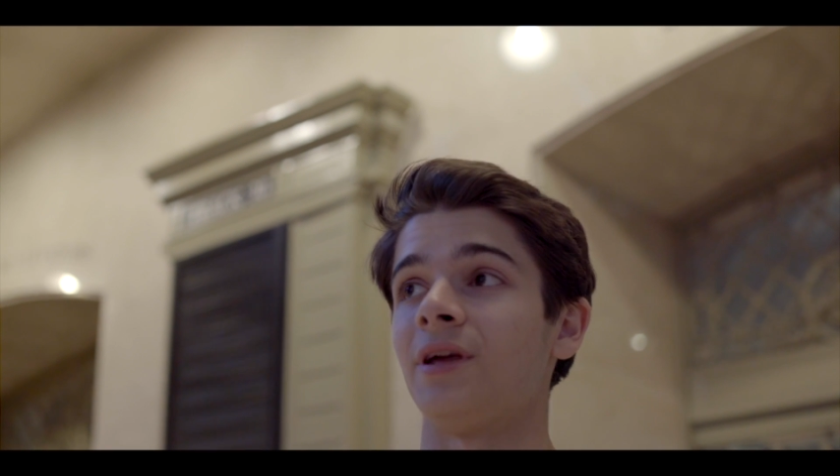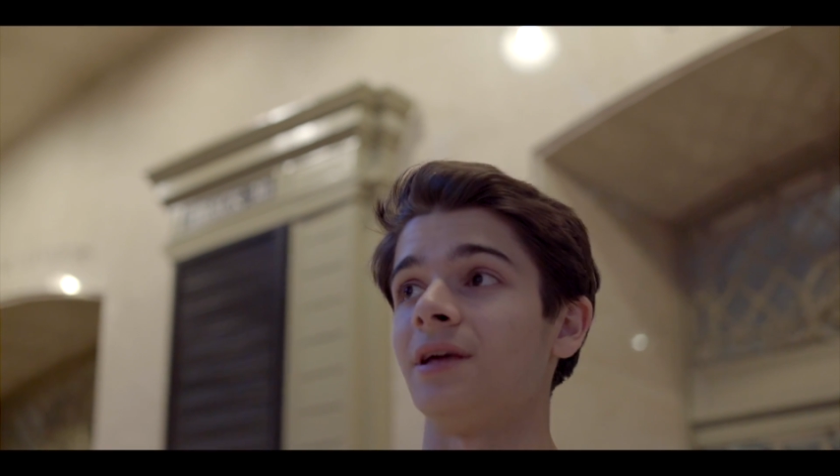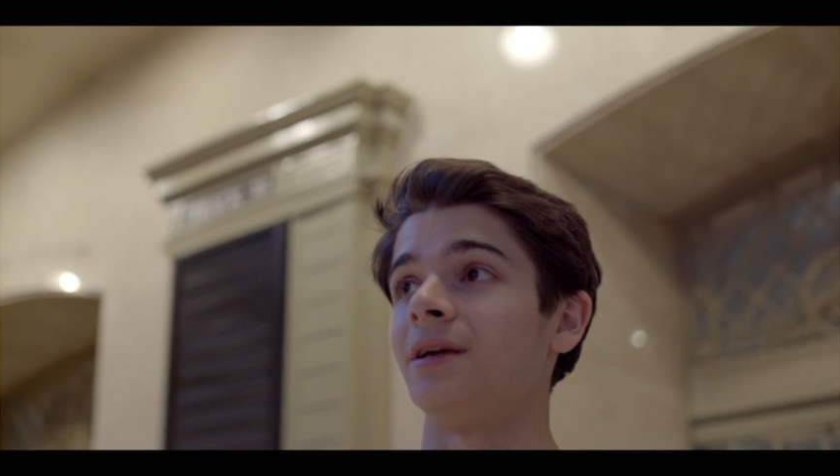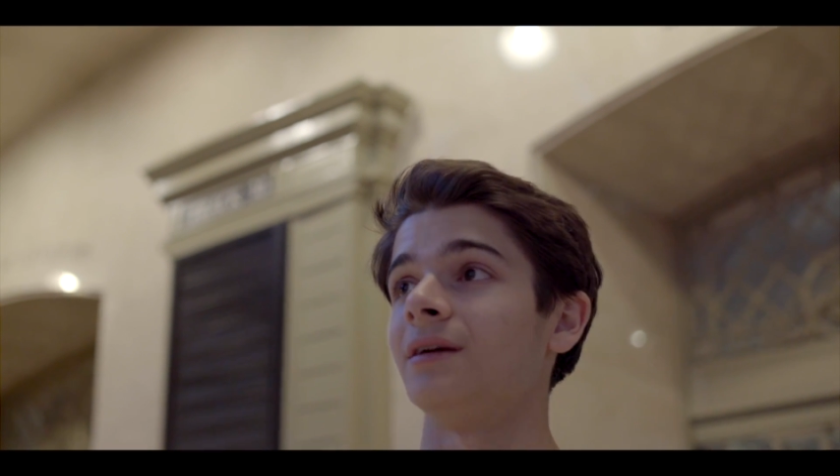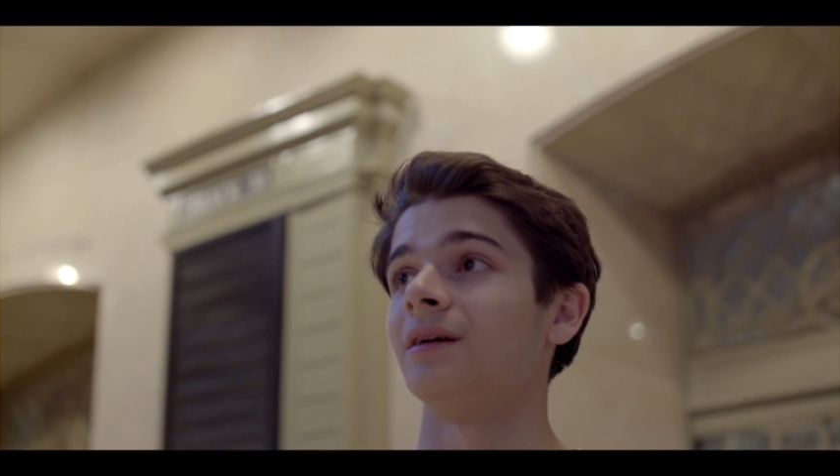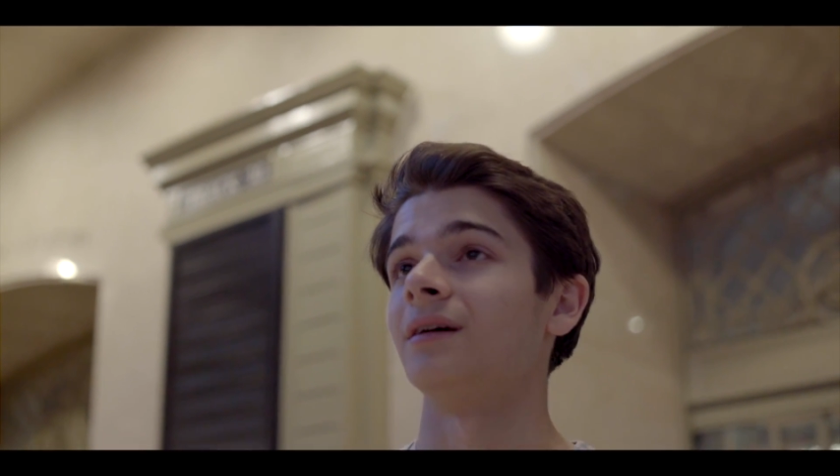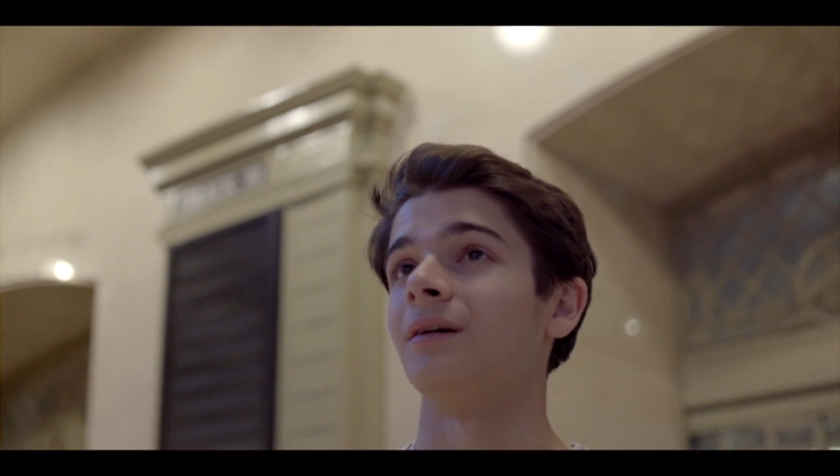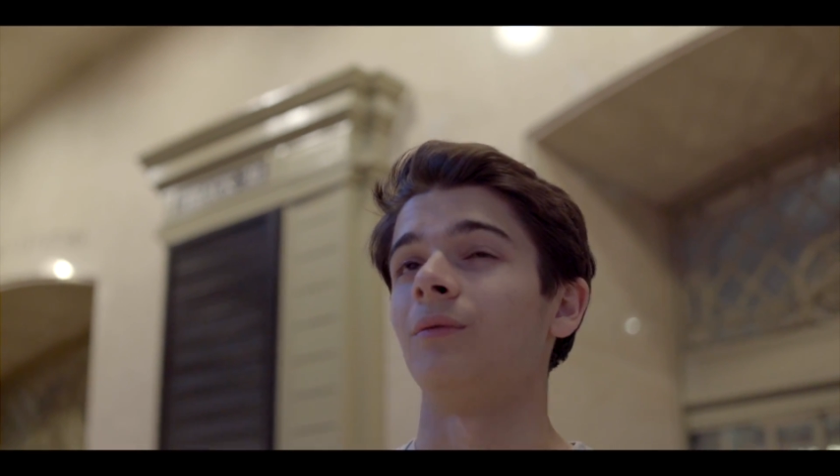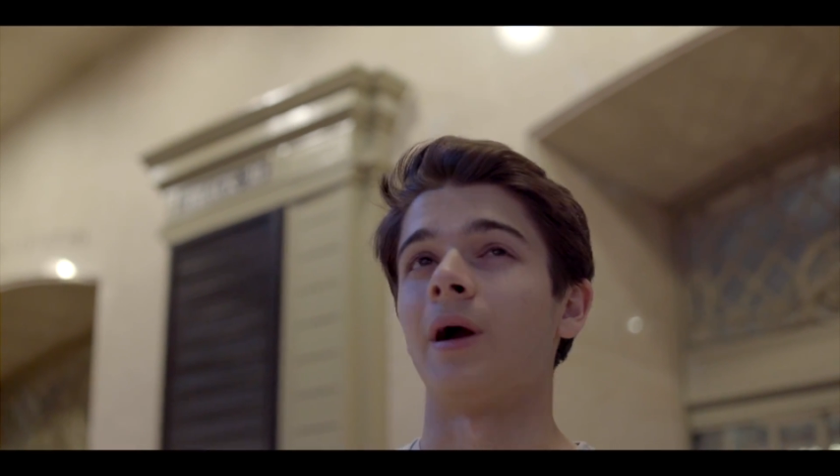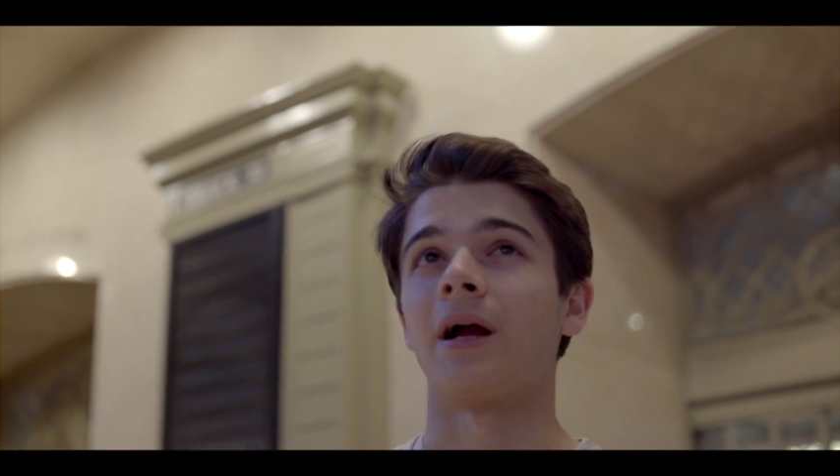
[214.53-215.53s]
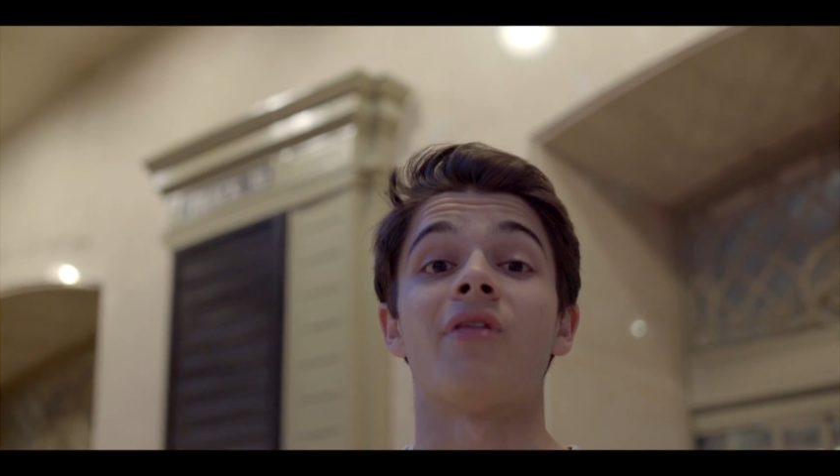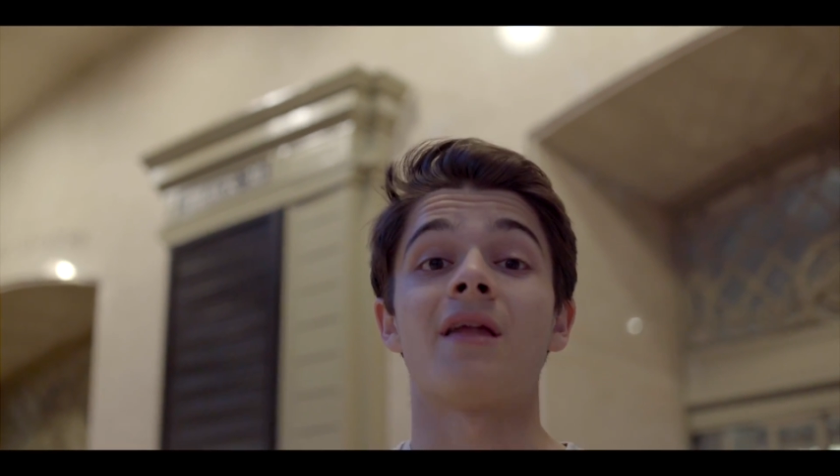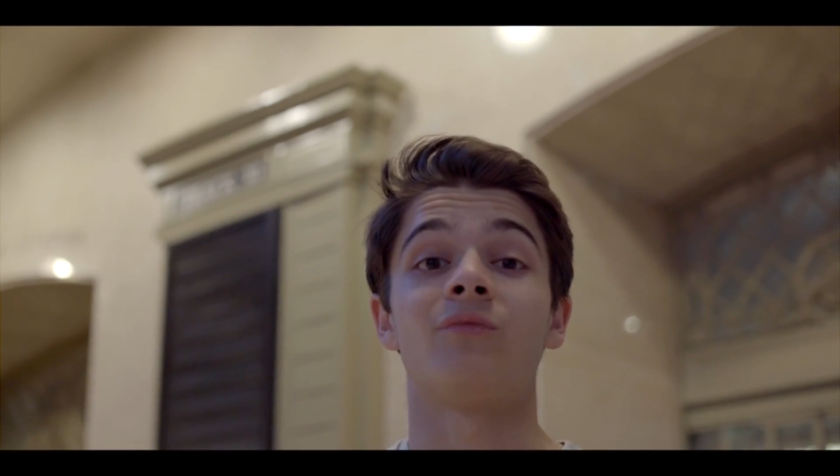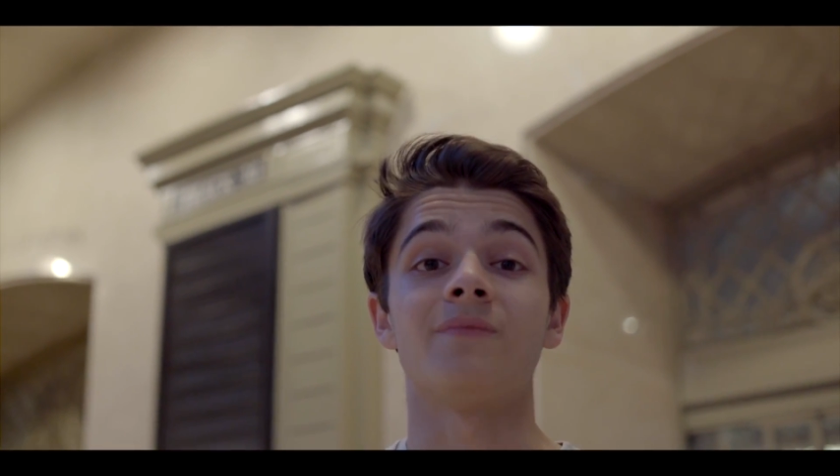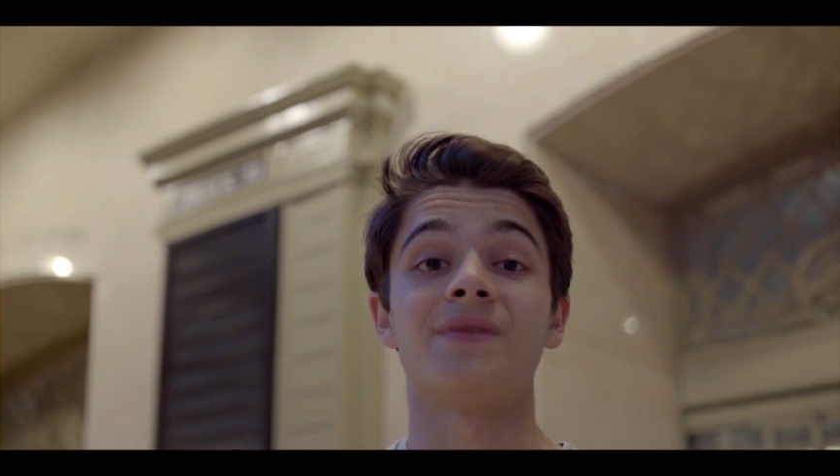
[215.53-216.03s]
we, where
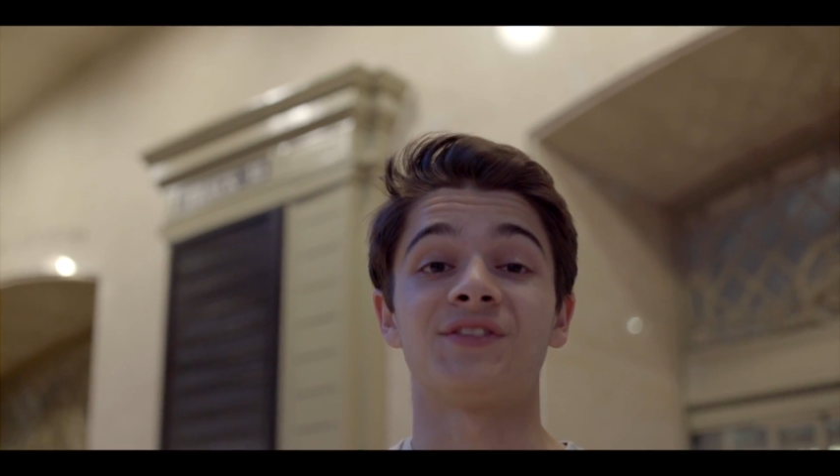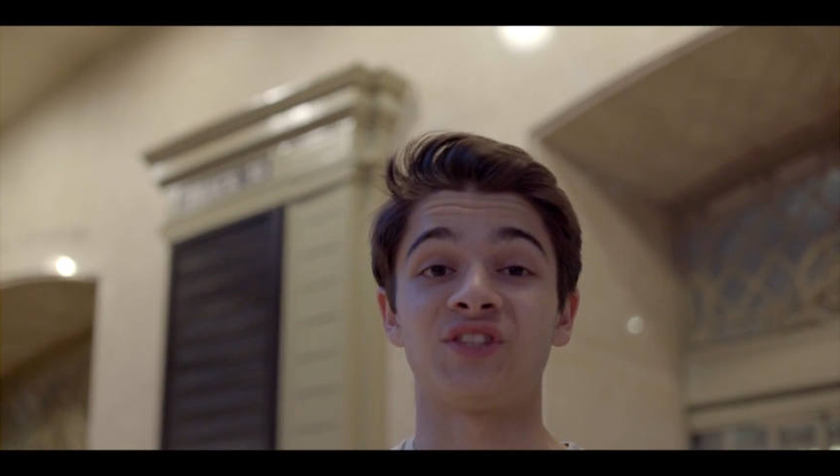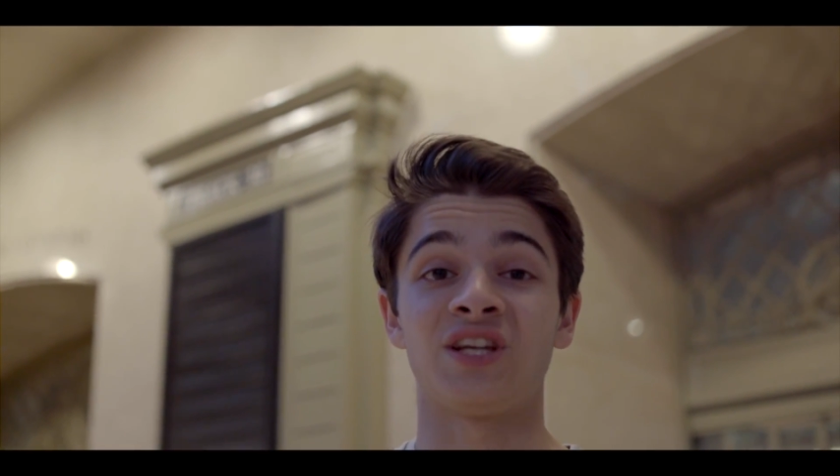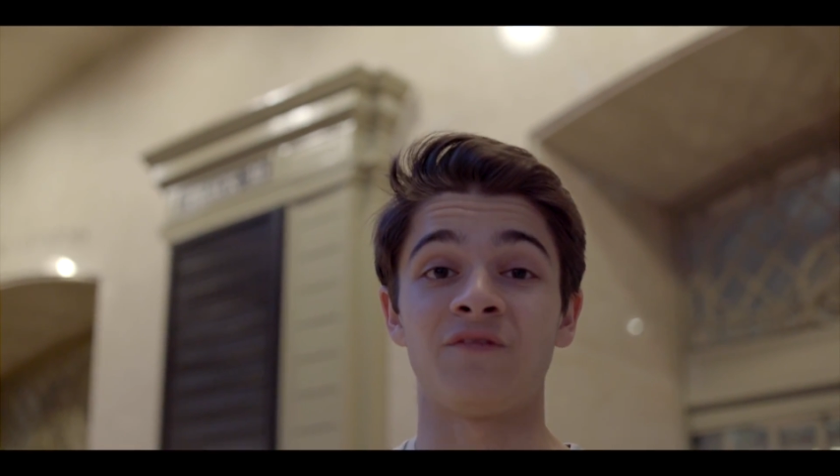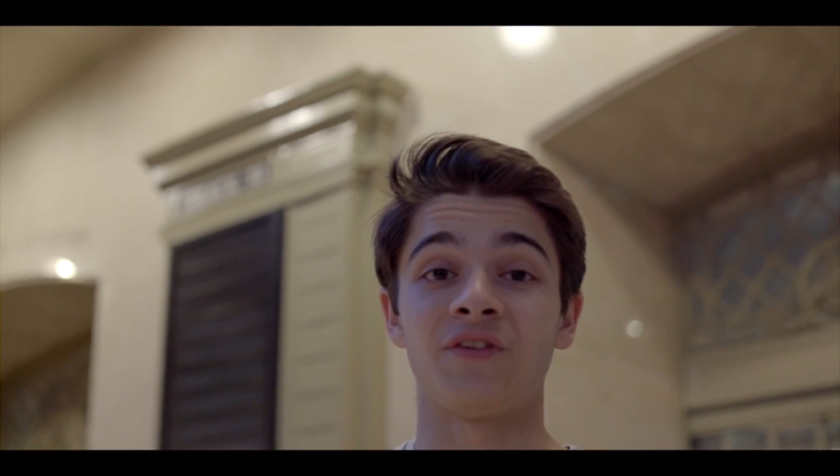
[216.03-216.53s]
then we miss Citi